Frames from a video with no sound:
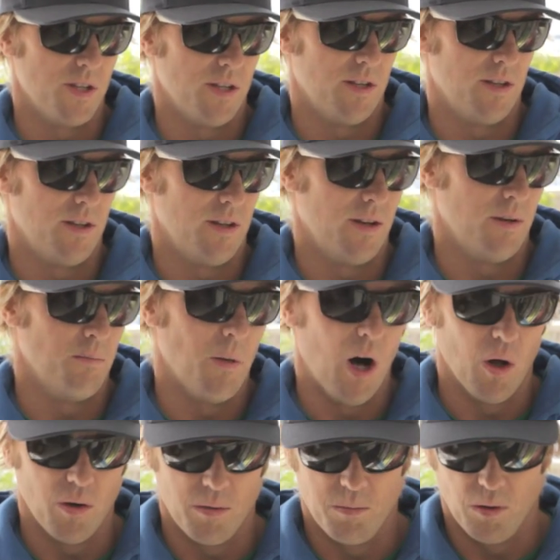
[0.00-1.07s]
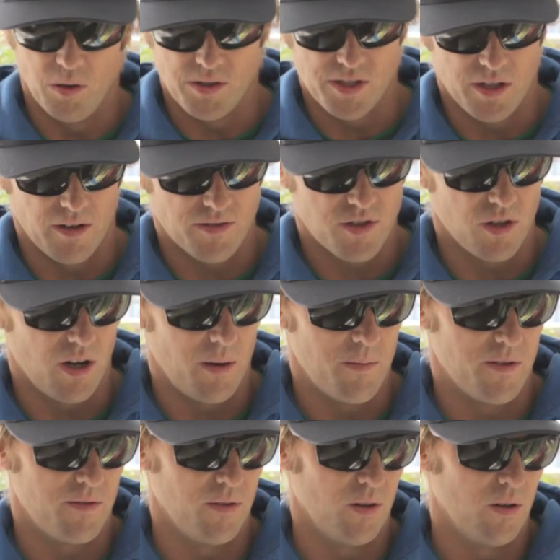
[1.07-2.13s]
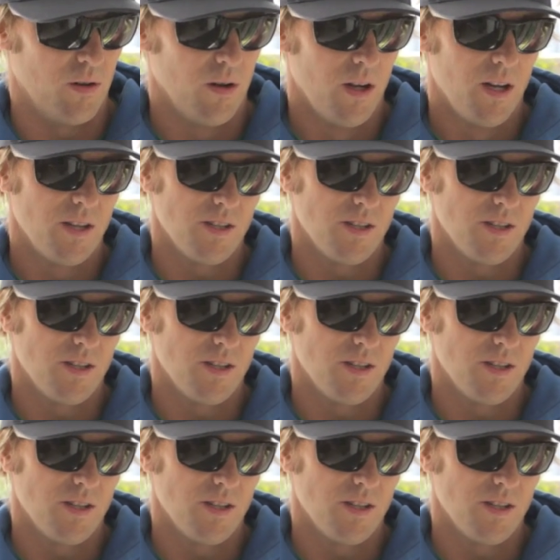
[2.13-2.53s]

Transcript: and moulded boards that I've tried before